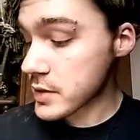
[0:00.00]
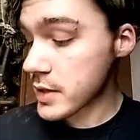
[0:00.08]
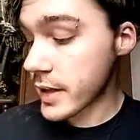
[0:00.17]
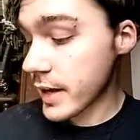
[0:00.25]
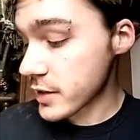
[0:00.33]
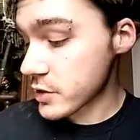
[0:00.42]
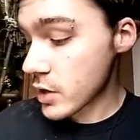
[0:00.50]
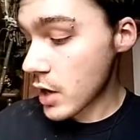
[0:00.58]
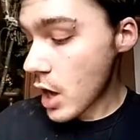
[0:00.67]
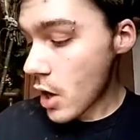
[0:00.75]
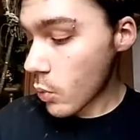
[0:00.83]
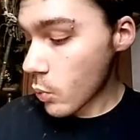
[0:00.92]
and that is,
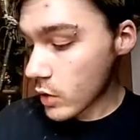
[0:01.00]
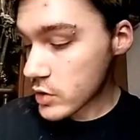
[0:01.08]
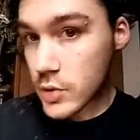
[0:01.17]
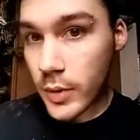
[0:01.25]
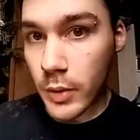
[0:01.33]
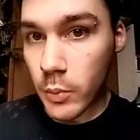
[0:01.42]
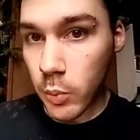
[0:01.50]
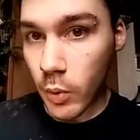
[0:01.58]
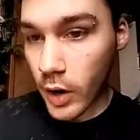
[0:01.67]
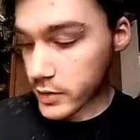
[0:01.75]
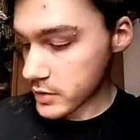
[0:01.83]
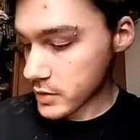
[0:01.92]
what do I
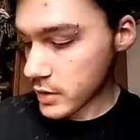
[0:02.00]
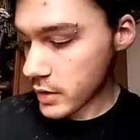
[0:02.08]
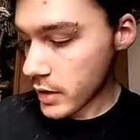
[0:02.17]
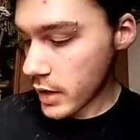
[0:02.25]
want?